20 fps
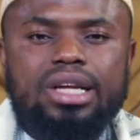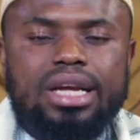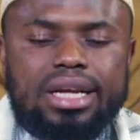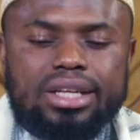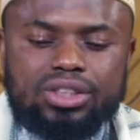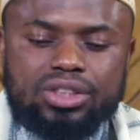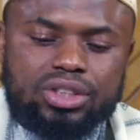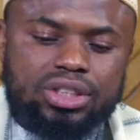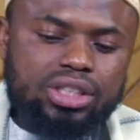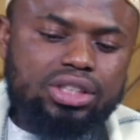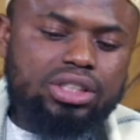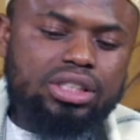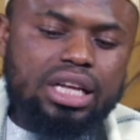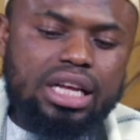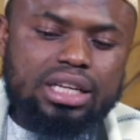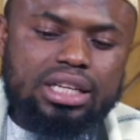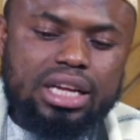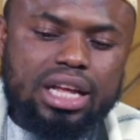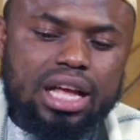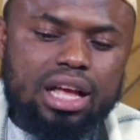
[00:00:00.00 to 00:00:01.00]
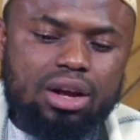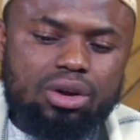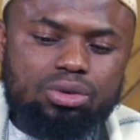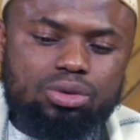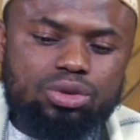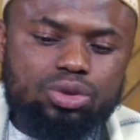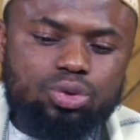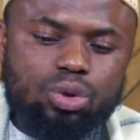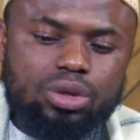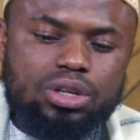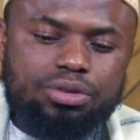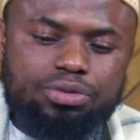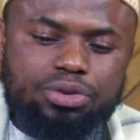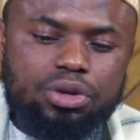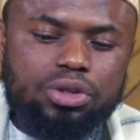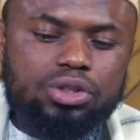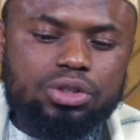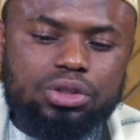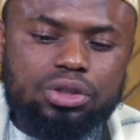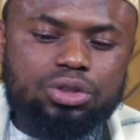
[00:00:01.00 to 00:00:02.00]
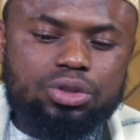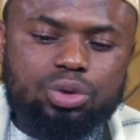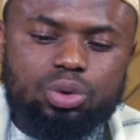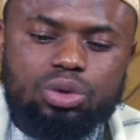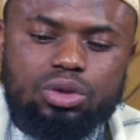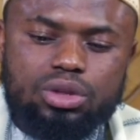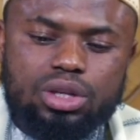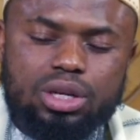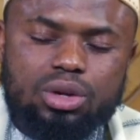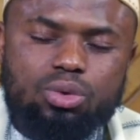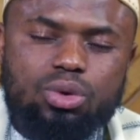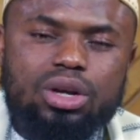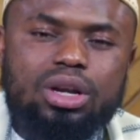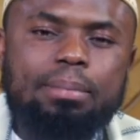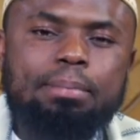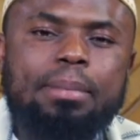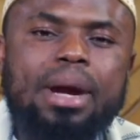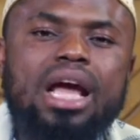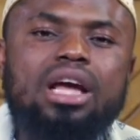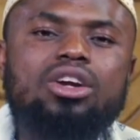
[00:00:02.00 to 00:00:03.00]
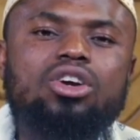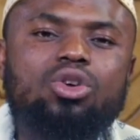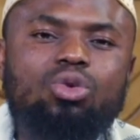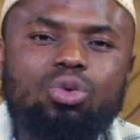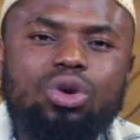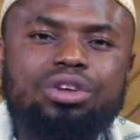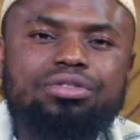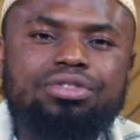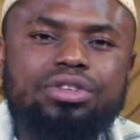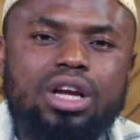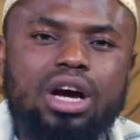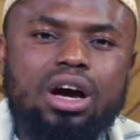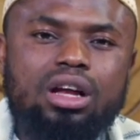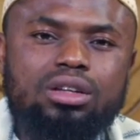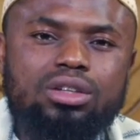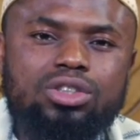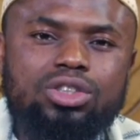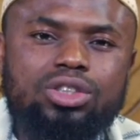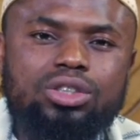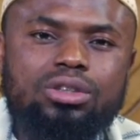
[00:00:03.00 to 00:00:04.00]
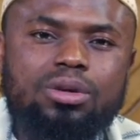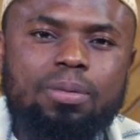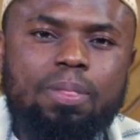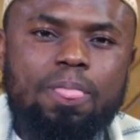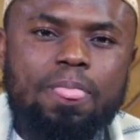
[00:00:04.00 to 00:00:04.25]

It's just that now, 21st century, we really want to microwave knowledge,